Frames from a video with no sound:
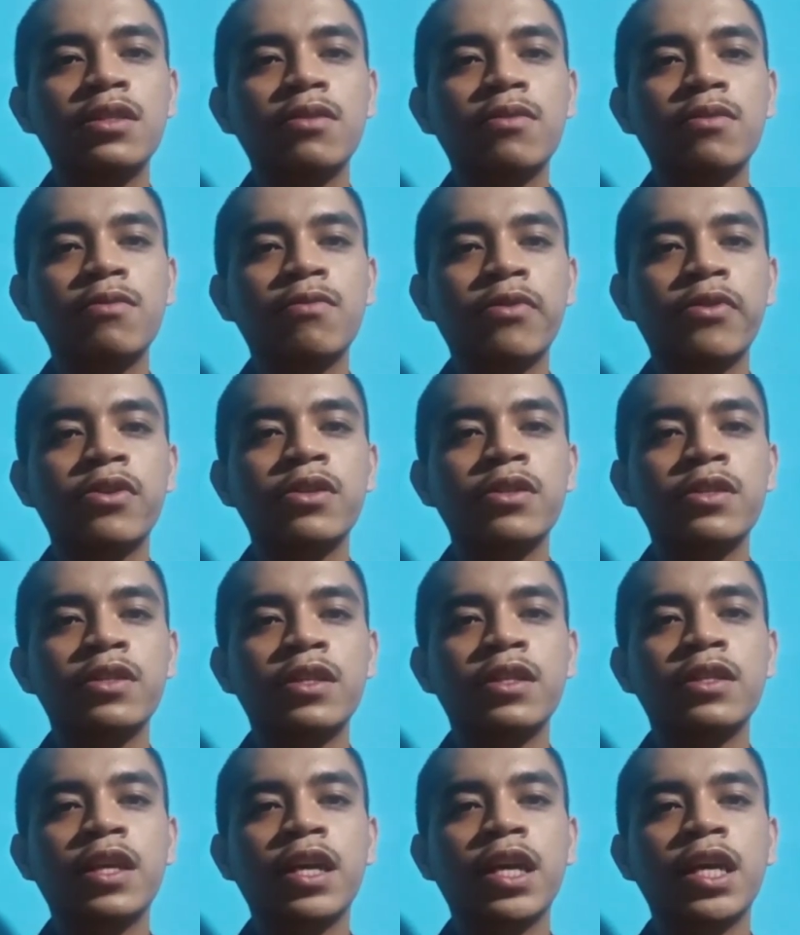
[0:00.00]
tolerance
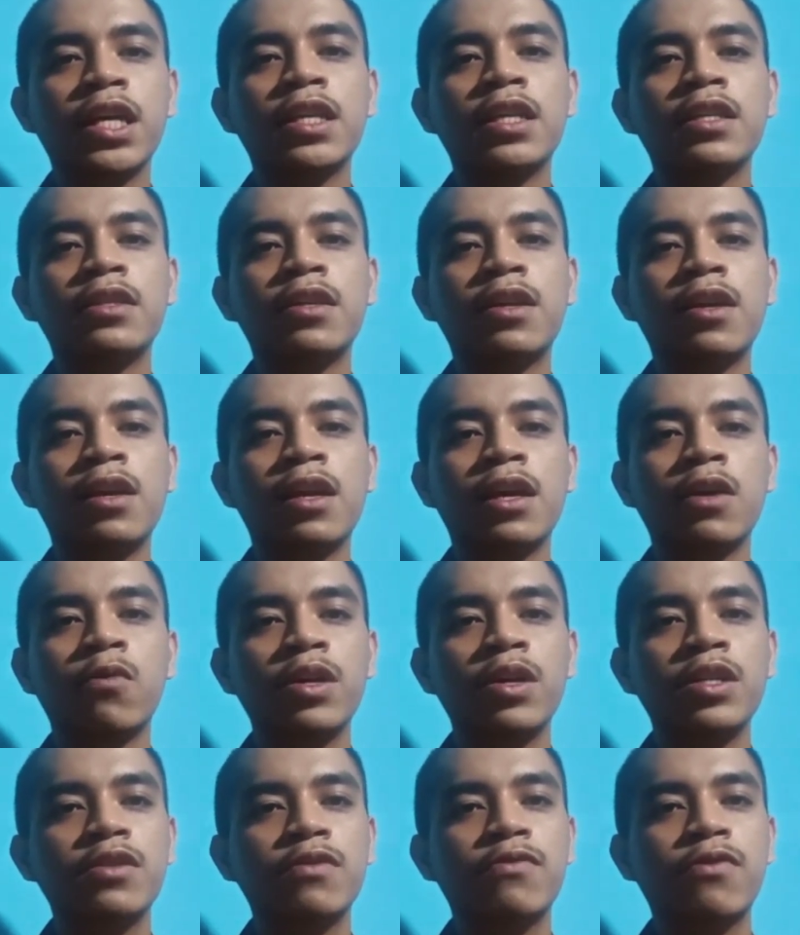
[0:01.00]
for certain
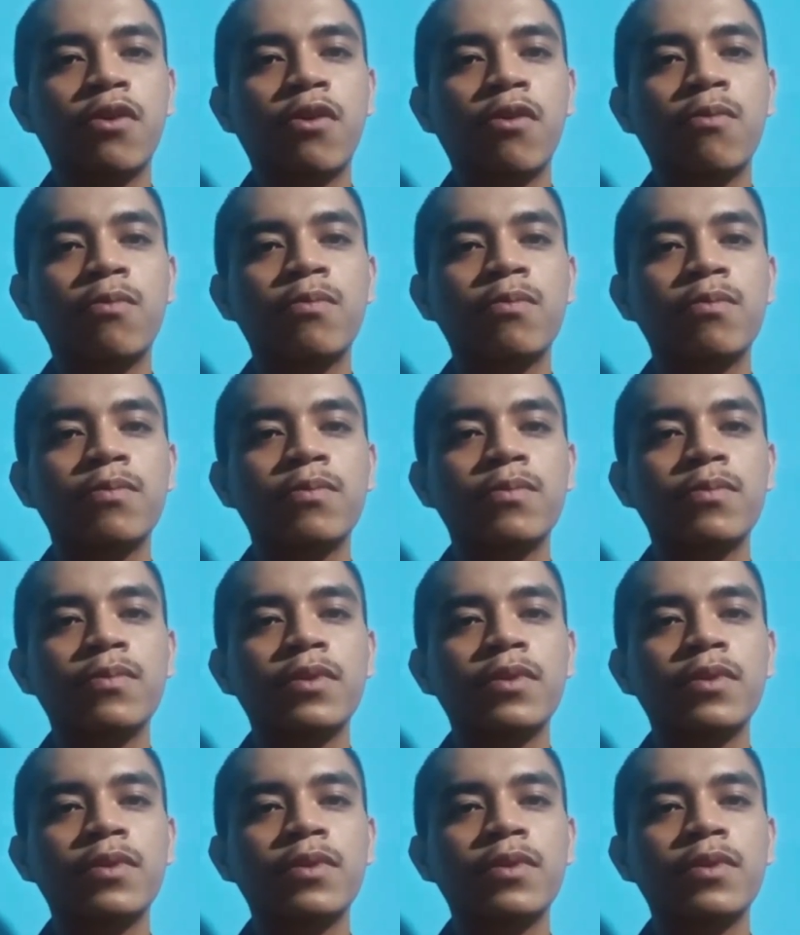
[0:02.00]
interlanguage